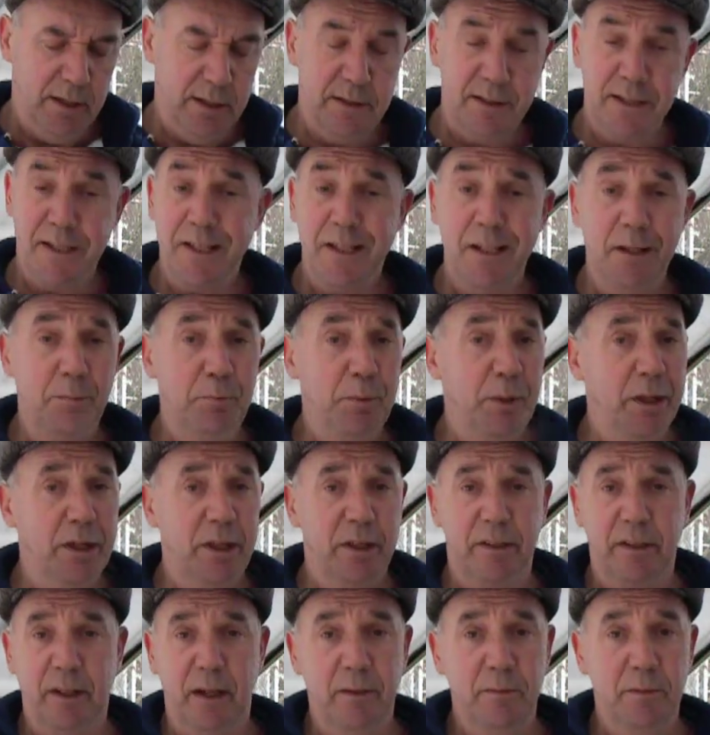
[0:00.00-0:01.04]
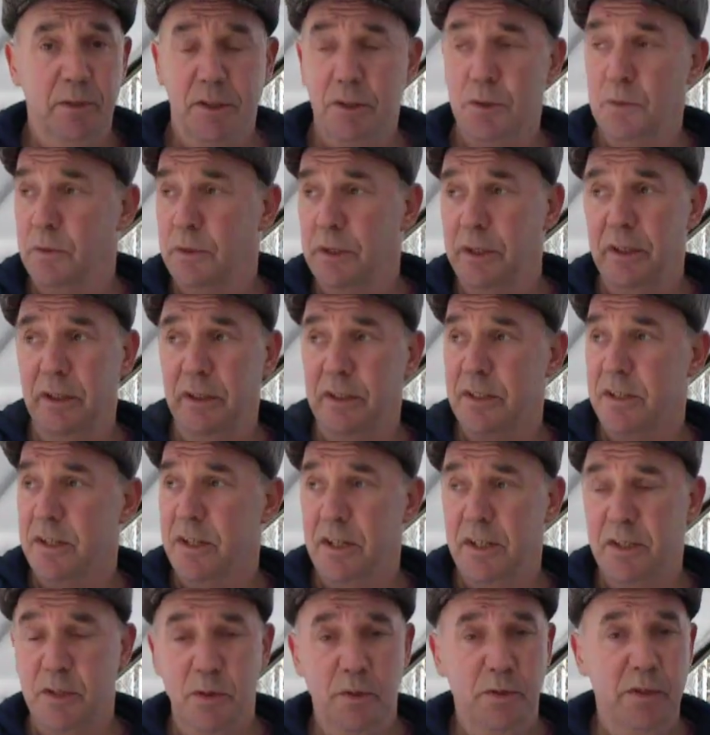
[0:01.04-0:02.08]
There's still plenty of time. It's only,
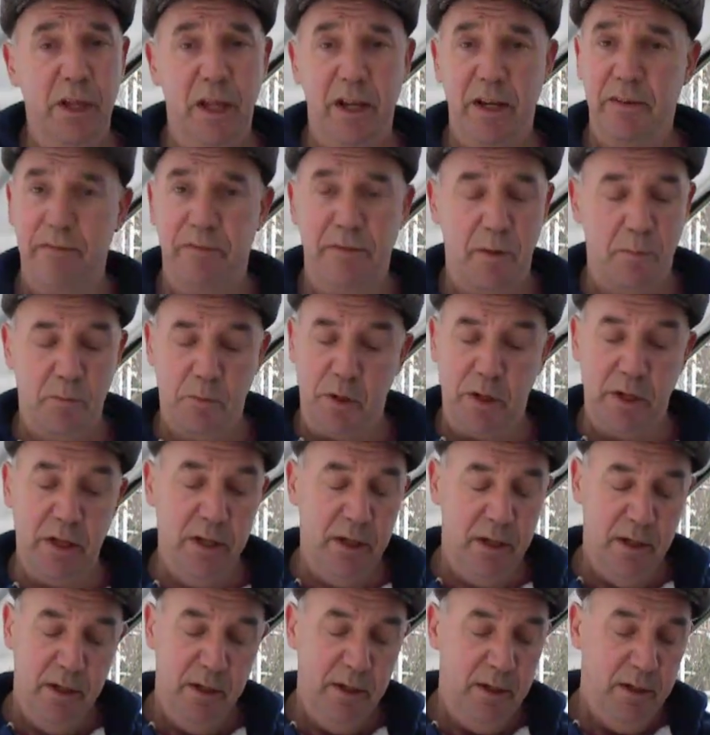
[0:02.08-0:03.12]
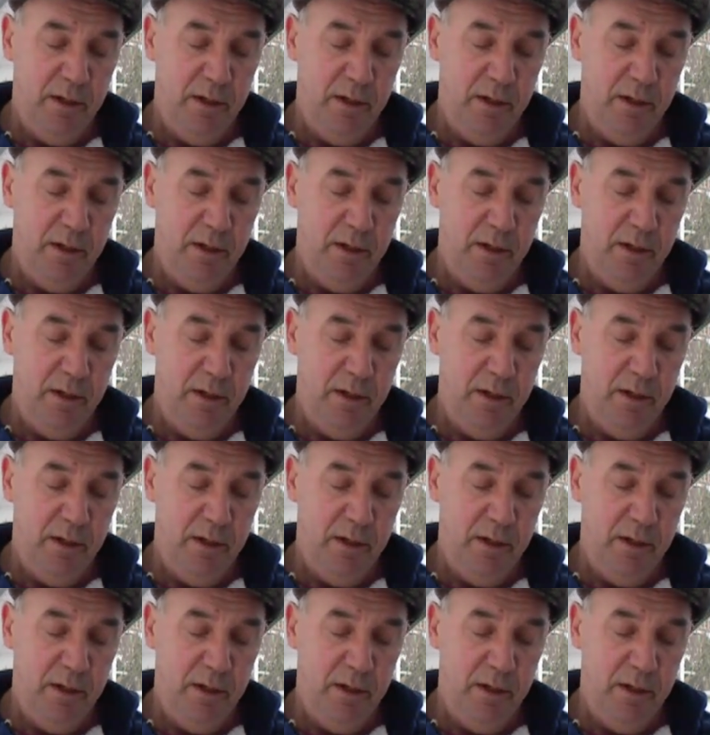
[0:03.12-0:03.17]
as I say, it's only the end of February.